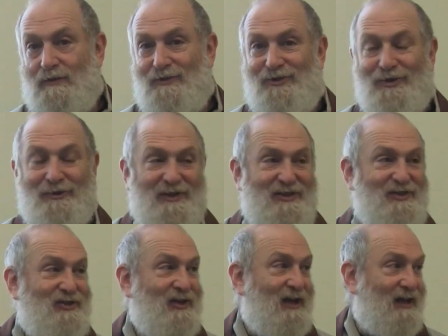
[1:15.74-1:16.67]
So it's
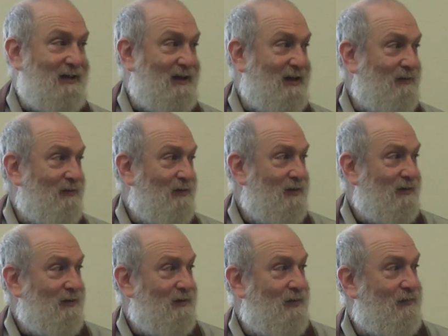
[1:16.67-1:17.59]
said that
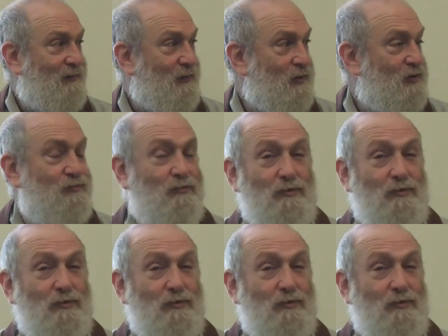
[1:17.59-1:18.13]
the first